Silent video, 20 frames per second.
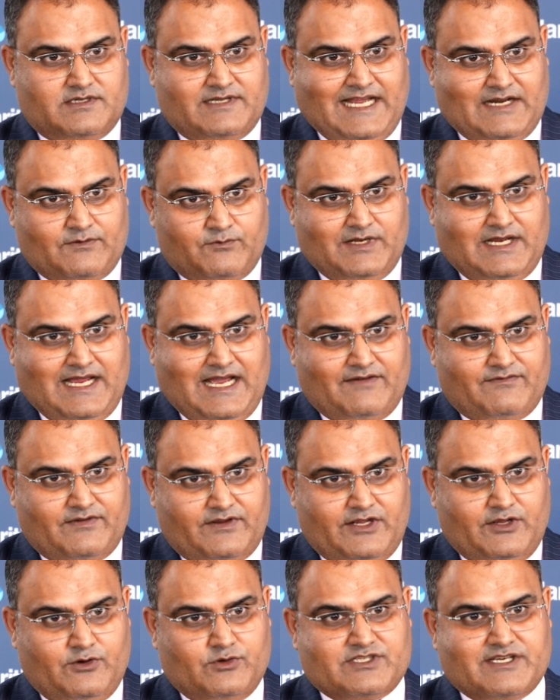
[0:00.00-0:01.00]
that will have
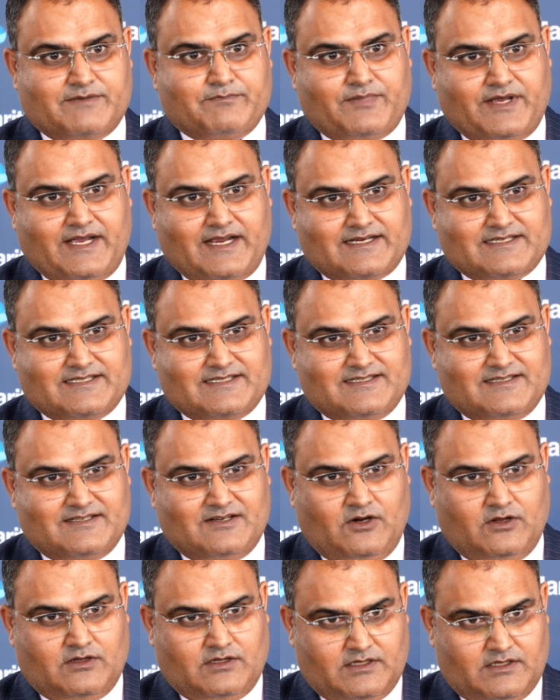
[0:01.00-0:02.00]
a huge impact
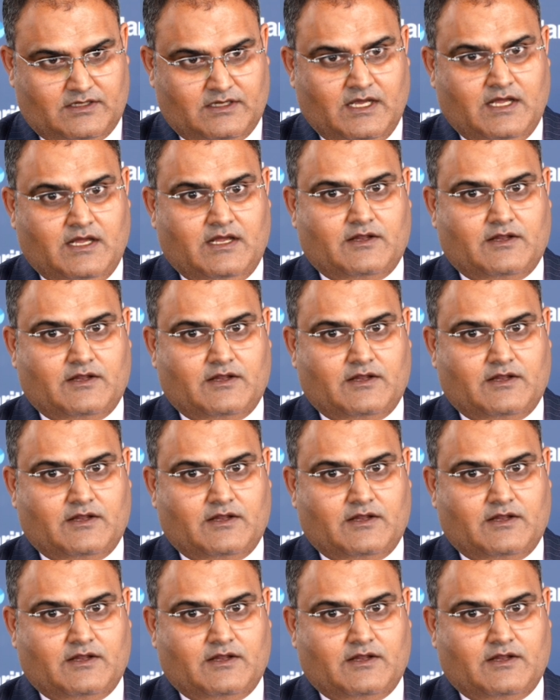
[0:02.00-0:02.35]
on